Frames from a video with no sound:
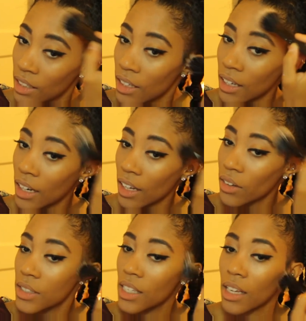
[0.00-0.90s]
And I
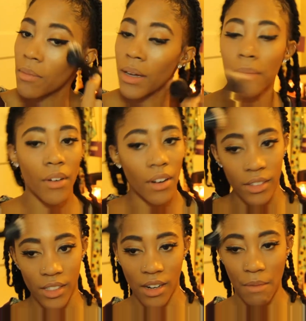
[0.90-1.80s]
always take my
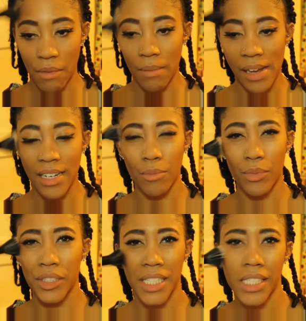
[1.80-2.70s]
bronzer up on my
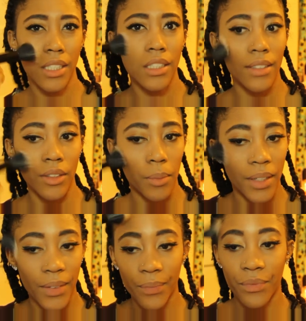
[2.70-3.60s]
temple just a little
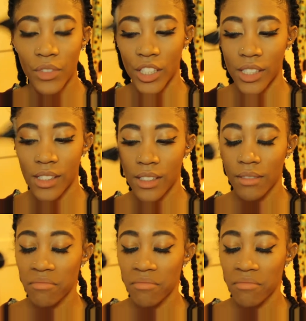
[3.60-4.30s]
bit, just